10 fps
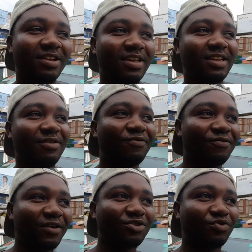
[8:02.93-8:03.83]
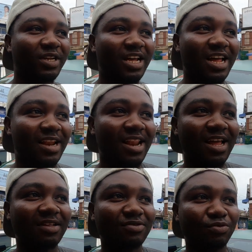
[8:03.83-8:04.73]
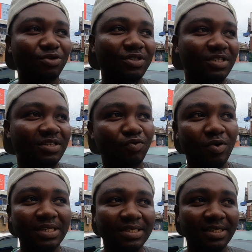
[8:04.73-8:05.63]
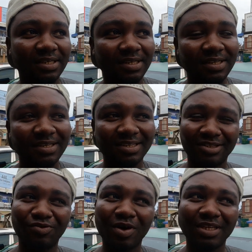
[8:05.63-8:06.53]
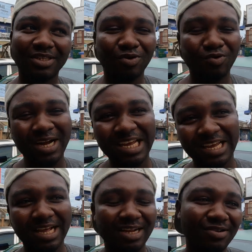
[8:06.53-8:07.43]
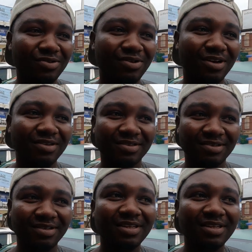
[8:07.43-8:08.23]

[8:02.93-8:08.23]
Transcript: Okay, the first one that I like so much is wachi. Is it wachi or waki? I don't know how.